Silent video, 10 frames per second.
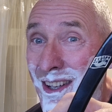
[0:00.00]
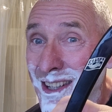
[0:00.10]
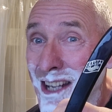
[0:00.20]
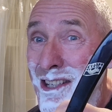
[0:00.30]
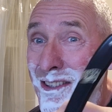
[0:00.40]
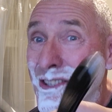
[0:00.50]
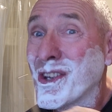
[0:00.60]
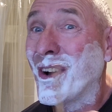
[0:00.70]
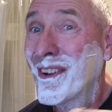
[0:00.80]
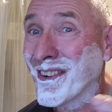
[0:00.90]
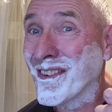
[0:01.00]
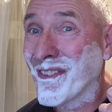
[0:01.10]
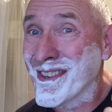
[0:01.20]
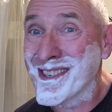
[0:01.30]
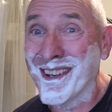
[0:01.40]
getting the Tiger off
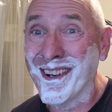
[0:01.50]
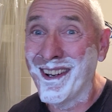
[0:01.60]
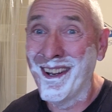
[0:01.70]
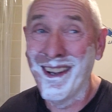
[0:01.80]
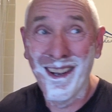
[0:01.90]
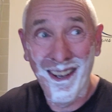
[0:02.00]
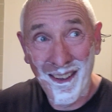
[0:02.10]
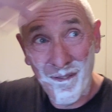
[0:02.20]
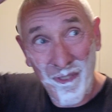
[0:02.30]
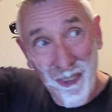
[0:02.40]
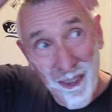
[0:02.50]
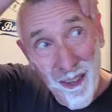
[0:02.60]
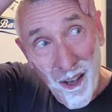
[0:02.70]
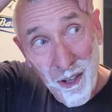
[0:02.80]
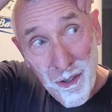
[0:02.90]
the side.
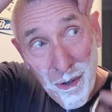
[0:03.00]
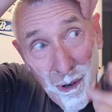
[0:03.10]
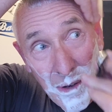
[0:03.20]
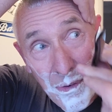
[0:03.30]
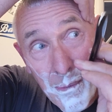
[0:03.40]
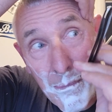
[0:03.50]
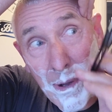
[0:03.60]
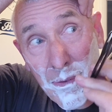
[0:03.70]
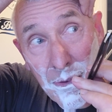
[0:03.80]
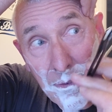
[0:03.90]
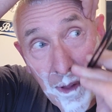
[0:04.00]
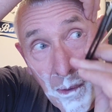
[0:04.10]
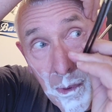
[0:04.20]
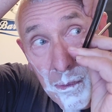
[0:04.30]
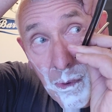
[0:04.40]
I'd cry for a month if that
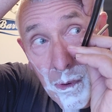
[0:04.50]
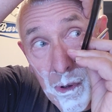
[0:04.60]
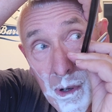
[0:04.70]
went wrong.